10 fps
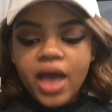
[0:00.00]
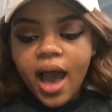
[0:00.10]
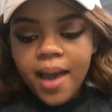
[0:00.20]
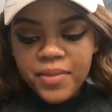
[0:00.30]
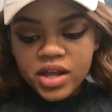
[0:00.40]

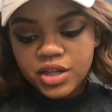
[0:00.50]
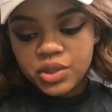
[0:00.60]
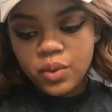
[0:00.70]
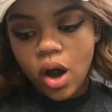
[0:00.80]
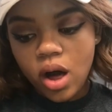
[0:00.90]
I'm gonna
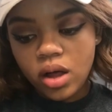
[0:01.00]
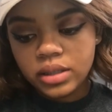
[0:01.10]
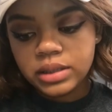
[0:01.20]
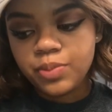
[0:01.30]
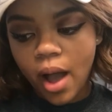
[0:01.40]
do
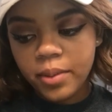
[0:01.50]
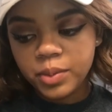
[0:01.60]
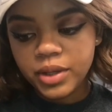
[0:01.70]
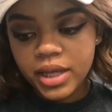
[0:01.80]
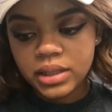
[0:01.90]
hauls
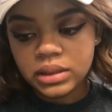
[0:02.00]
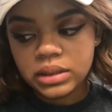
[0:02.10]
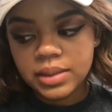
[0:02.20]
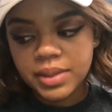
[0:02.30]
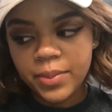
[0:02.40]
probably
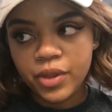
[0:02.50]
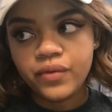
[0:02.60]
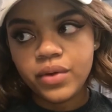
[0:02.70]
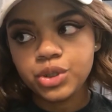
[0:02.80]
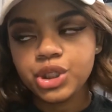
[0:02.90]
sometime in the
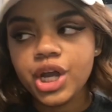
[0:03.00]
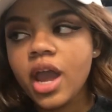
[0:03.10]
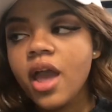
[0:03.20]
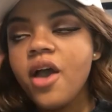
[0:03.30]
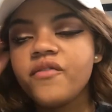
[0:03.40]
future
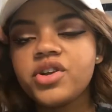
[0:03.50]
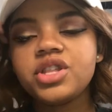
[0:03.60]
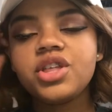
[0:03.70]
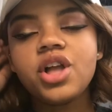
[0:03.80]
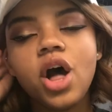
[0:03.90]
for
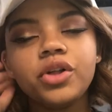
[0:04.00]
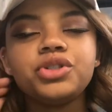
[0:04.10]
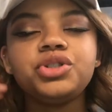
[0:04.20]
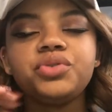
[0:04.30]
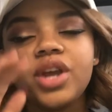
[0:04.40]
the Dollar
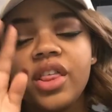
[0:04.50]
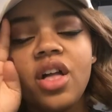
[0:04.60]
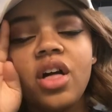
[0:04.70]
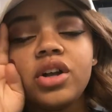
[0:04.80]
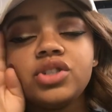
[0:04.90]
Tree. The
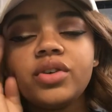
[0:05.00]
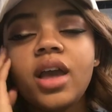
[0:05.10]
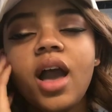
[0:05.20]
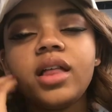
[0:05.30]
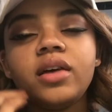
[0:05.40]
Dollar
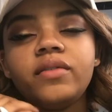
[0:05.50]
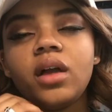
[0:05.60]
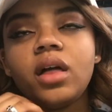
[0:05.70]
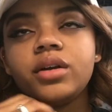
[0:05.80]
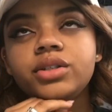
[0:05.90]
Tree, I love the
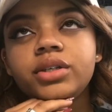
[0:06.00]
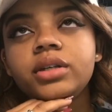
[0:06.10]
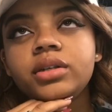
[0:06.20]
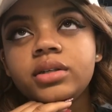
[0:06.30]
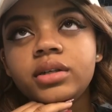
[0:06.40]
Dollar Tree.
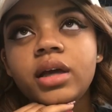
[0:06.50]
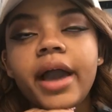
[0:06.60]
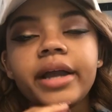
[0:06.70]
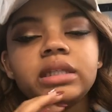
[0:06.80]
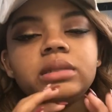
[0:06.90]

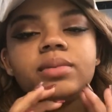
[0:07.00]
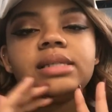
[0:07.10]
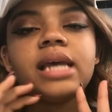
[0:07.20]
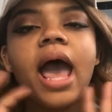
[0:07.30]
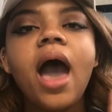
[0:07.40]
I could
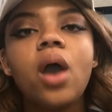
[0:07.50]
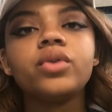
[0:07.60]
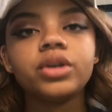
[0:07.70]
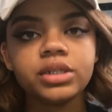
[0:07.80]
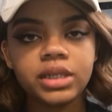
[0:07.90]
spend
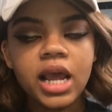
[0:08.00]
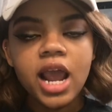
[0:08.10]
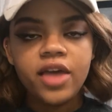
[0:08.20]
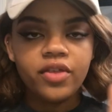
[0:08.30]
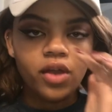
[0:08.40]
hours
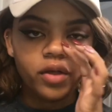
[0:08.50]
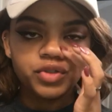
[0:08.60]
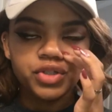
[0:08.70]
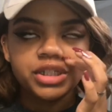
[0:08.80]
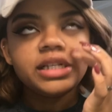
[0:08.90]
in the Dollar
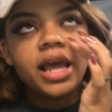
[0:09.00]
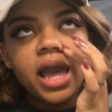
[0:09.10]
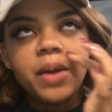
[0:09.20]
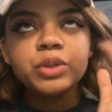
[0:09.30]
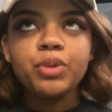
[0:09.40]
Tree. Today
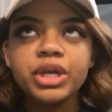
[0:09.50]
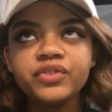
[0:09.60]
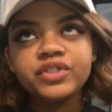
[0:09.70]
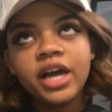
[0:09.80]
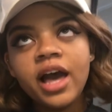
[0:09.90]
I was pressed
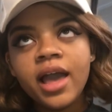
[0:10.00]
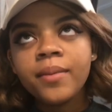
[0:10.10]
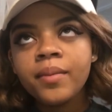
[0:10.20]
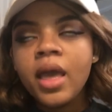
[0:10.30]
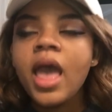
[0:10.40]
for
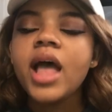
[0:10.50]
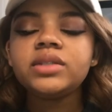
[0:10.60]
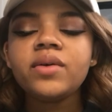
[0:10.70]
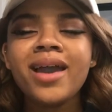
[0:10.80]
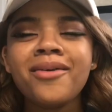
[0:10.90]
time and
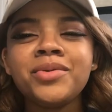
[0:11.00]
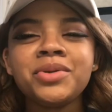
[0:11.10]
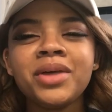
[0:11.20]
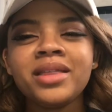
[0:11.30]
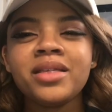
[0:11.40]
so I was
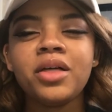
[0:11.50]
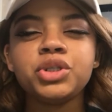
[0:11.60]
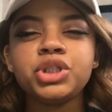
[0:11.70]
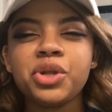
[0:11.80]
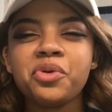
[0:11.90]
only in the
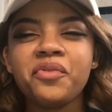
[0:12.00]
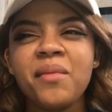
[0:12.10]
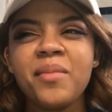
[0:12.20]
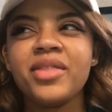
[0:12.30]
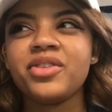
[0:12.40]
Dollar General for
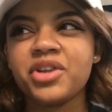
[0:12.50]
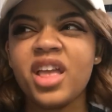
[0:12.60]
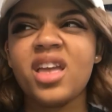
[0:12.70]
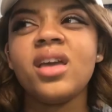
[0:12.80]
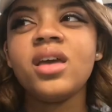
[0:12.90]
maybe
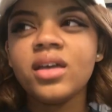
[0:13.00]
30,